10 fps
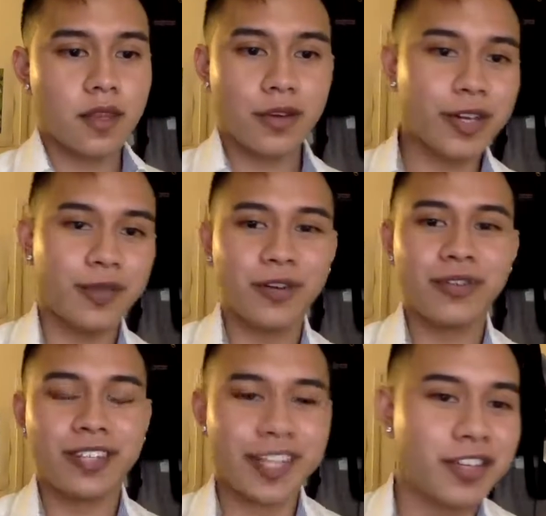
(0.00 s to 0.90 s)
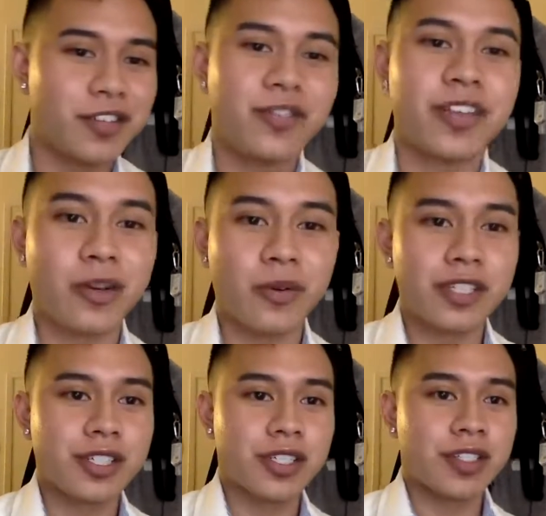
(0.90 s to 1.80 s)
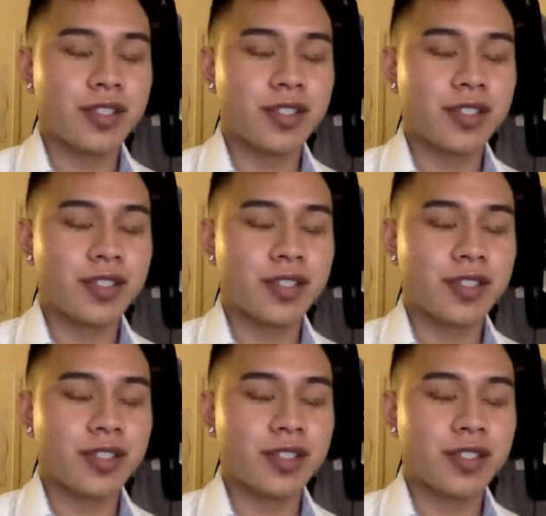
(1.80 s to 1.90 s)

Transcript: Okay, perfect. Thank you for that question.